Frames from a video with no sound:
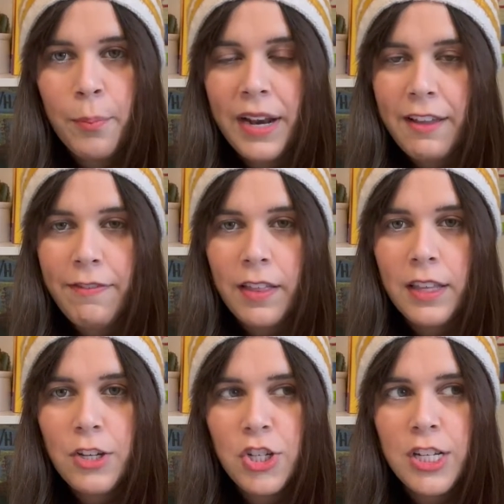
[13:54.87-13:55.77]
but I feel
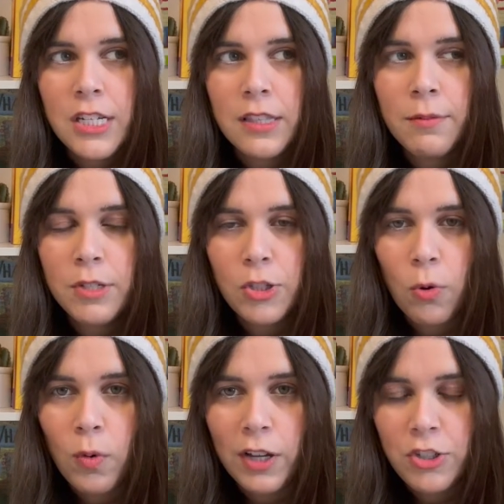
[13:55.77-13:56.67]
like she did them so well.